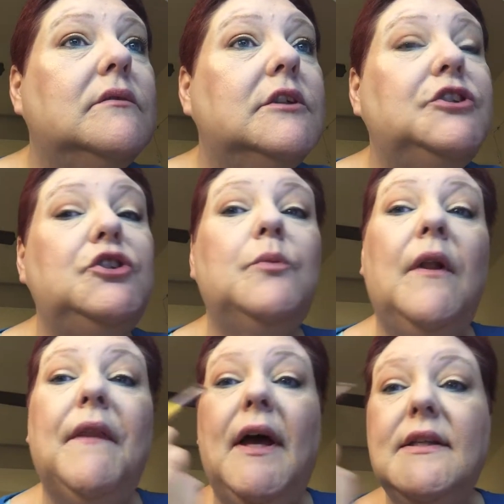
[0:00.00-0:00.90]
Because you
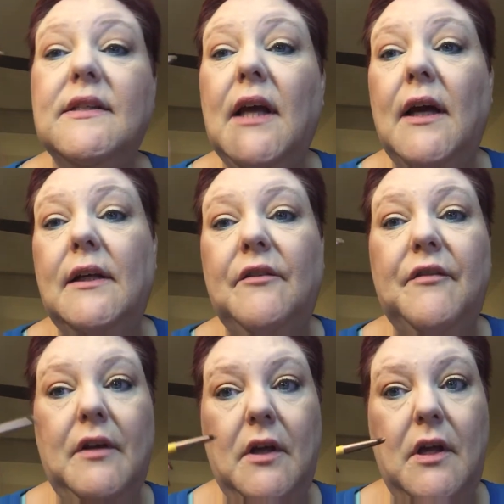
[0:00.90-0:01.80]
want that to kind of
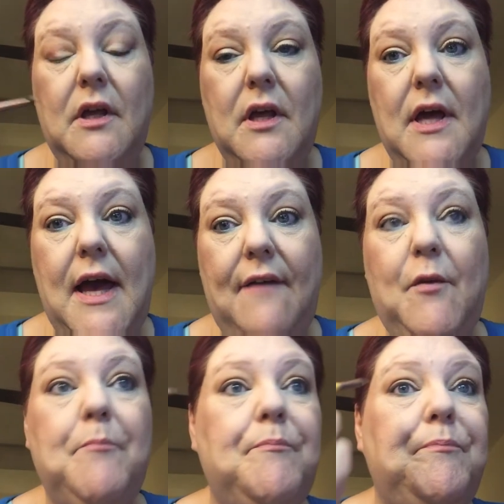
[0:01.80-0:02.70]
have a,